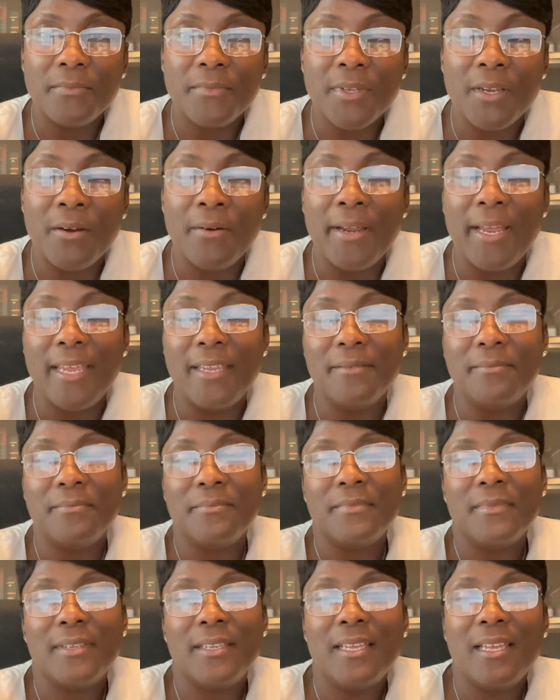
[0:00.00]
All right.
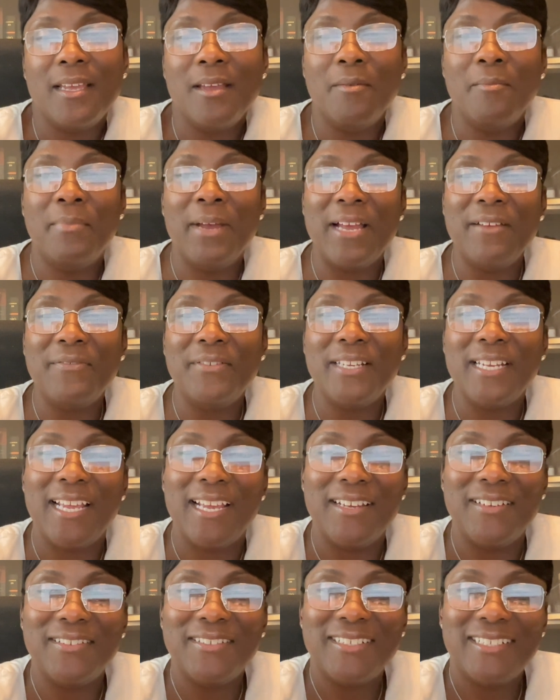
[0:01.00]
Bye for
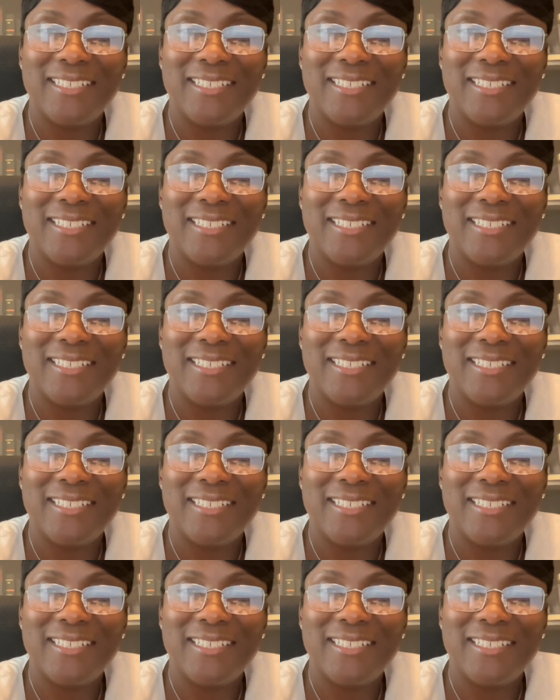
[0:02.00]
now.